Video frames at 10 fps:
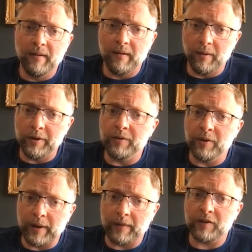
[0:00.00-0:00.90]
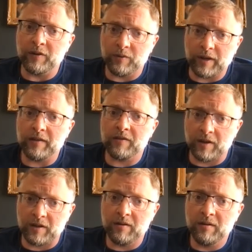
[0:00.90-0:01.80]
oh, you do have to do that,
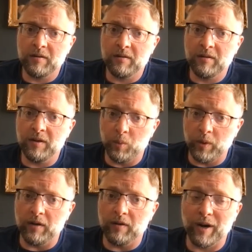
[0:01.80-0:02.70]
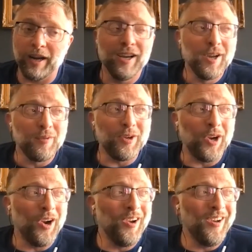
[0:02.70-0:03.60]
son. You will, right? When you're